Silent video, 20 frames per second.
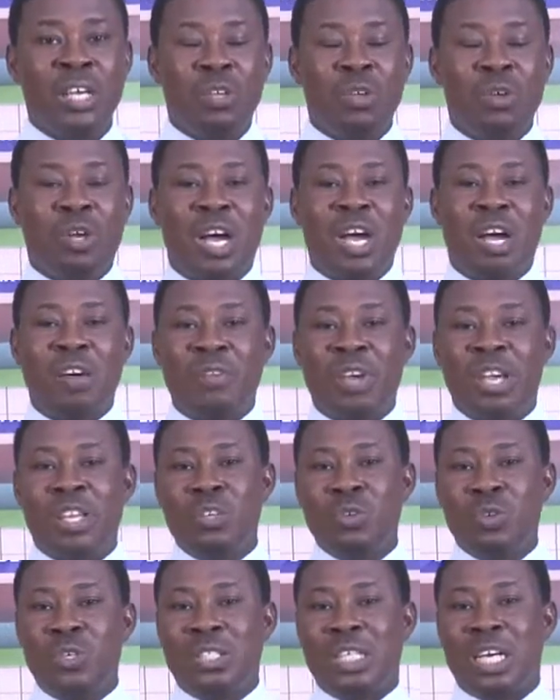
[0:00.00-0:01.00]
you can have
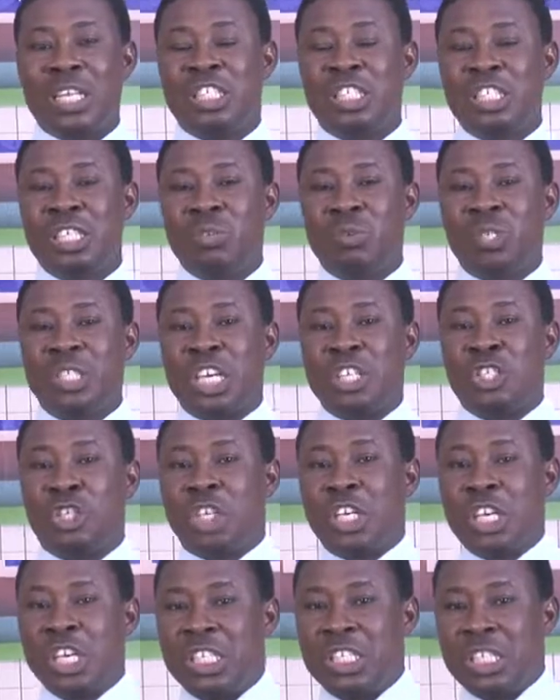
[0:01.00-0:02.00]
NGOs that deal with
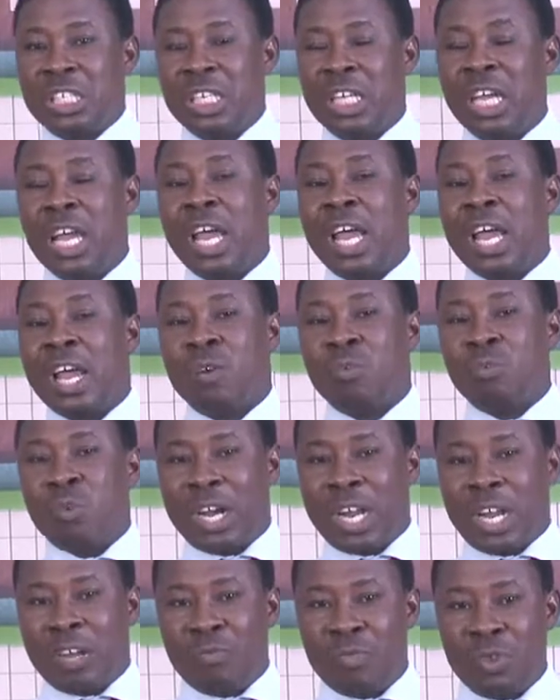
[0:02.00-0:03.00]
education and
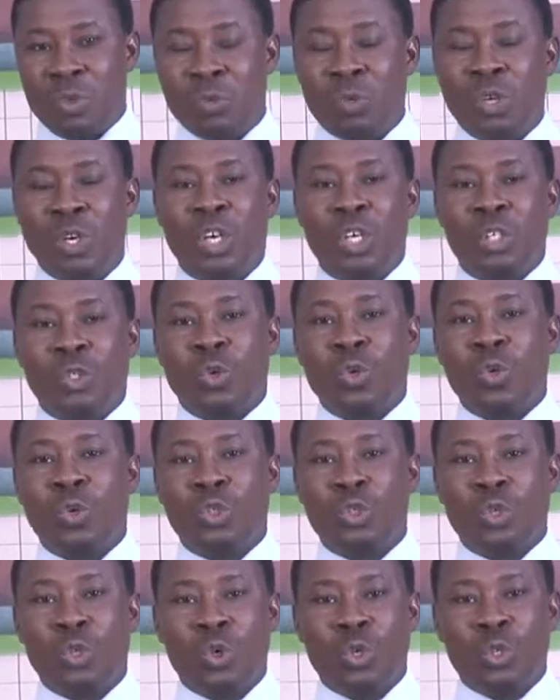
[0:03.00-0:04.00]
what have you.
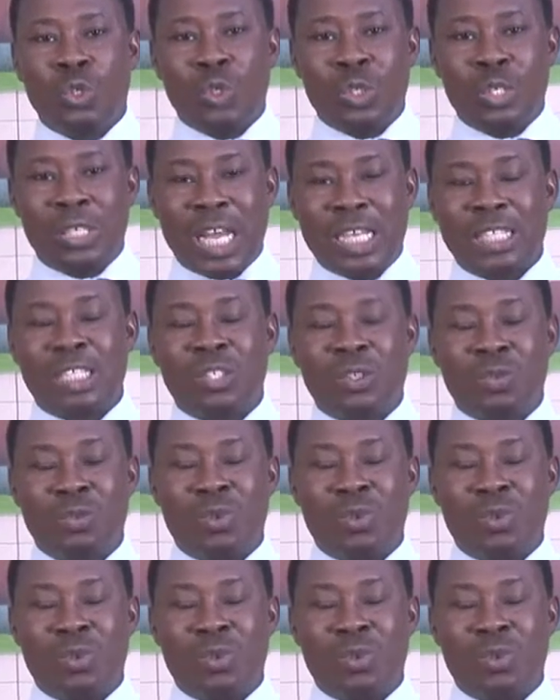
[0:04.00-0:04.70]
So that is